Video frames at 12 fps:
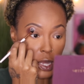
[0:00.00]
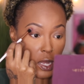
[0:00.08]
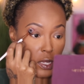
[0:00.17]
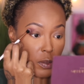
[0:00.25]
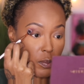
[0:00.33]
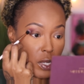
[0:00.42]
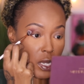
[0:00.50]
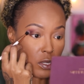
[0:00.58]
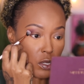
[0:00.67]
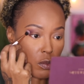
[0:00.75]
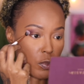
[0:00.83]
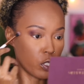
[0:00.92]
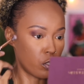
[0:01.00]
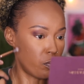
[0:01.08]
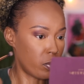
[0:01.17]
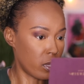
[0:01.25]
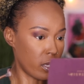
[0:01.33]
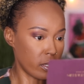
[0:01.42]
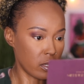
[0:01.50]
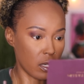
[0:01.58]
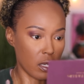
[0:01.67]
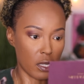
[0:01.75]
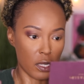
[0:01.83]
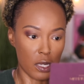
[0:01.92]
And I'm not so much
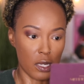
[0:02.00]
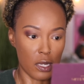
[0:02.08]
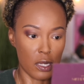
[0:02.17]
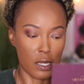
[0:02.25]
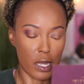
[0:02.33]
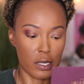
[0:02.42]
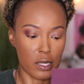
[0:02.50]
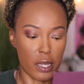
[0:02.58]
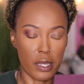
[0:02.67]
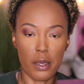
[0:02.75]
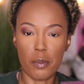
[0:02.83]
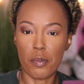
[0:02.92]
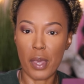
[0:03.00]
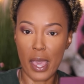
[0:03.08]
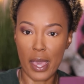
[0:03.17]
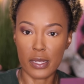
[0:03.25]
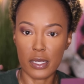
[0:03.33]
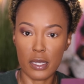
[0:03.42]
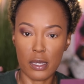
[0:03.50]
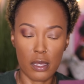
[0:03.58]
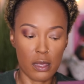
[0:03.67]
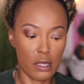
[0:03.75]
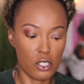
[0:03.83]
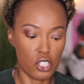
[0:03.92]
blending it in as I am patting
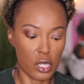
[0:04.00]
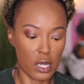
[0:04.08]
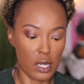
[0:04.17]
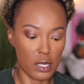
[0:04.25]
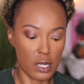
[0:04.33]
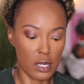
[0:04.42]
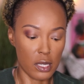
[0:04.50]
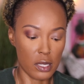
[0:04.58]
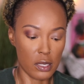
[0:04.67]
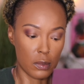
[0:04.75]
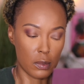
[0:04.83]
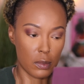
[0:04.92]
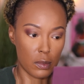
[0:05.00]
the shade in.